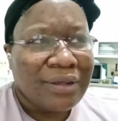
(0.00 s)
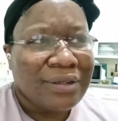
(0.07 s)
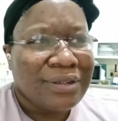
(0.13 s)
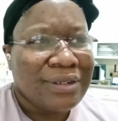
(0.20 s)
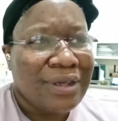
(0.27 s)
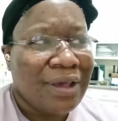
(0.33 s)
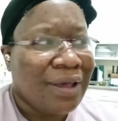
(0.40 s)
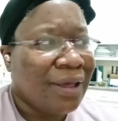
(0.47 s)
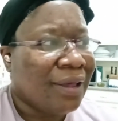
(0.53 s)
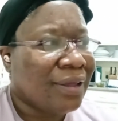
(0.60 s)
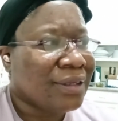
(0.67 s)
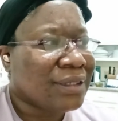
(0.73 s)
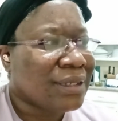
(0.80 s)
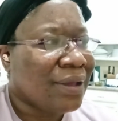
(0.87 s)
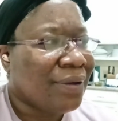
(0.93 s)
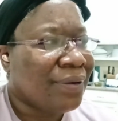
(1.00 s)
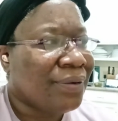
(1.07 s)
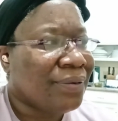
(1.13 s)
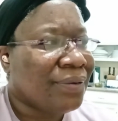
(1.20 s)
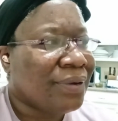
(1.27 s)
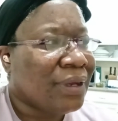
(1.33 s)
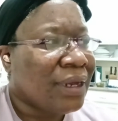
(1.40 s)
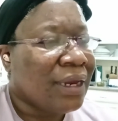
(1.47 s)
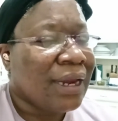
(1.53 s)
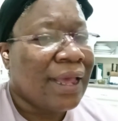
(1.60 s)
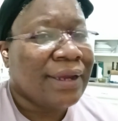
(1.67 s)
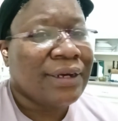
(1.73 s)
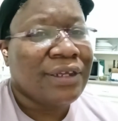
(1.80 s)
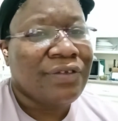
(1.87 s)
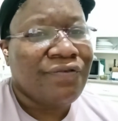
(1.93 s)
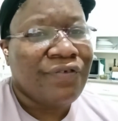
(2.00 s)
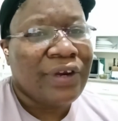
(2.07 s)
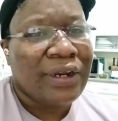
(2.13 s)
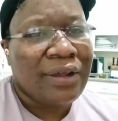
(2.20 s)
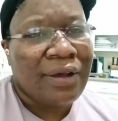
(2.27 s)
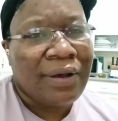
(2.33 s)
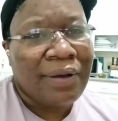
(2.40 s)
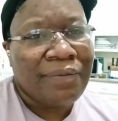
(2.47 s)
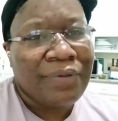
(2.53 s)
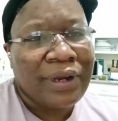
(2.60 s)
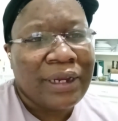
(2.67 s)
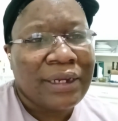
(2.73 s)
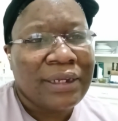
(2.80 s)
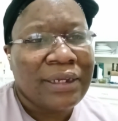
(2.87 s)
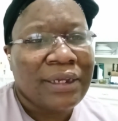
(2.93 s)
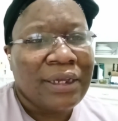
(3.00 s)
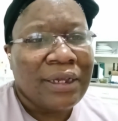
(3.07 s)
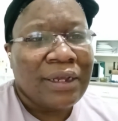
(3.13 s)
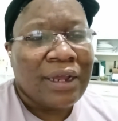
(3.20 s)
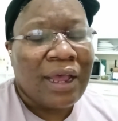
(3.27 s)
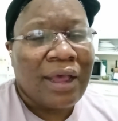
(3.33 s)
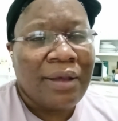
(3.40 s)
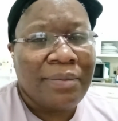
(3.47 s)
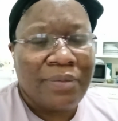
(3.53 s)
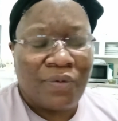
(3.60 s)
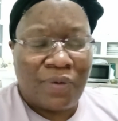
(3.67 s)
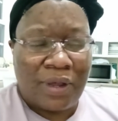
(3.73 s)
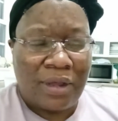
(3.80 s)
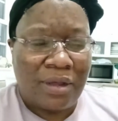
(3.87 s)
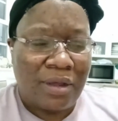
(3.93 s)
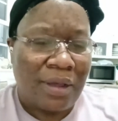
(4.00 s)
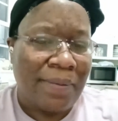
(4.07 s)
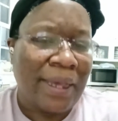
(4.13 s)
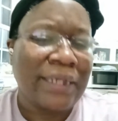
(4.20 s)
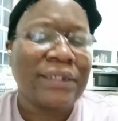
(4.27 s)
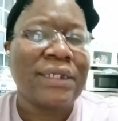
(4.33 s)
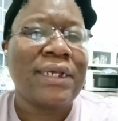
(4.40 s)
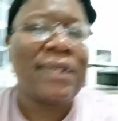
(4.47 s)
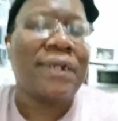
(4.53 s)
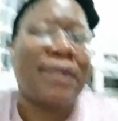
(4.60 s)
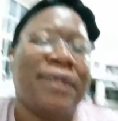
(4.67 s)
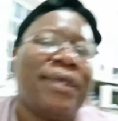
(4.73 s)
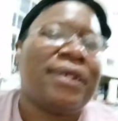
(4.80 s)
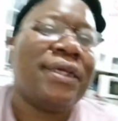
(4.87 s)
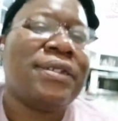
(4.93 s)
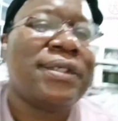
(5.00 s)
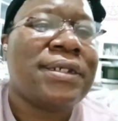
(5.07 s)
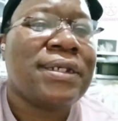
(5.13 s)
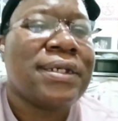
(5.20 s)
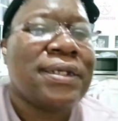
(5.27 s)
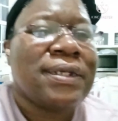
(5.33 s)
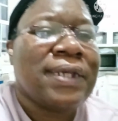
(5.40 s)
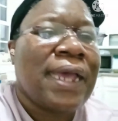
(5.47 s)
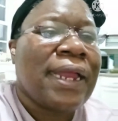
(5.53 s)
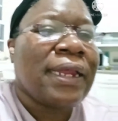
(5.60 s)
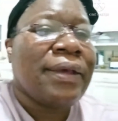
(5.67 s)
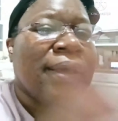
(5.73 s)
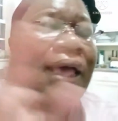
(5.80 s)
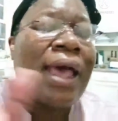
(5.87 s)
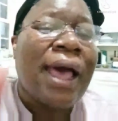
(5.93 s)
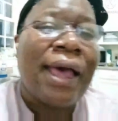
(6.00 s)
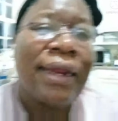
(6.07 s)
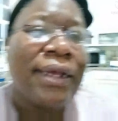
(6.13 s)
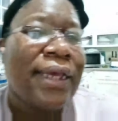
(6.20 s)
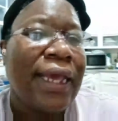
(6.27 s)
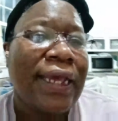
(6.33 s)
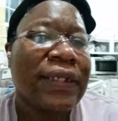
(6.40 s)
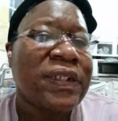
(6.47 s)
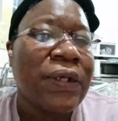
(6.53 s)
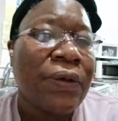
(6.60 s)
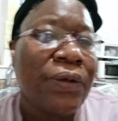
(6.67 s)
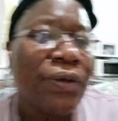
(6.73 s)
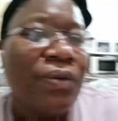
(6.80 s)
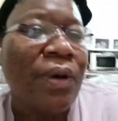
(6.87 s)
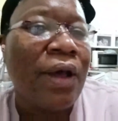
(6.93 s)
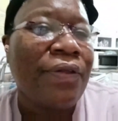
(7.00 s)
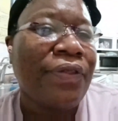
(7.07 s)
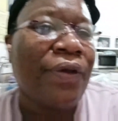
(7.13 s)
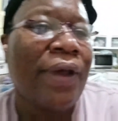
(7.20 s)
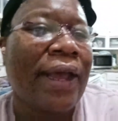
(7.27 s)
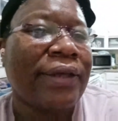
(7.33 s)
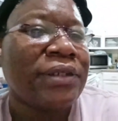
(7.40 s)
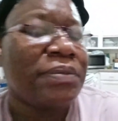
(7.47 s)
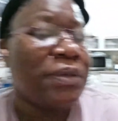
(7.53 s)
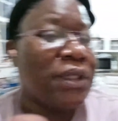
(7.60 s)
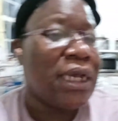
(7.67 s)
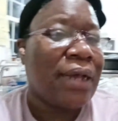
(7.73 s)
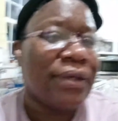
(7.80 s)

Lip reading: Yeah, so like this video, I'm actually in the kitchen. Y'all, I can't show you all their house, but y'all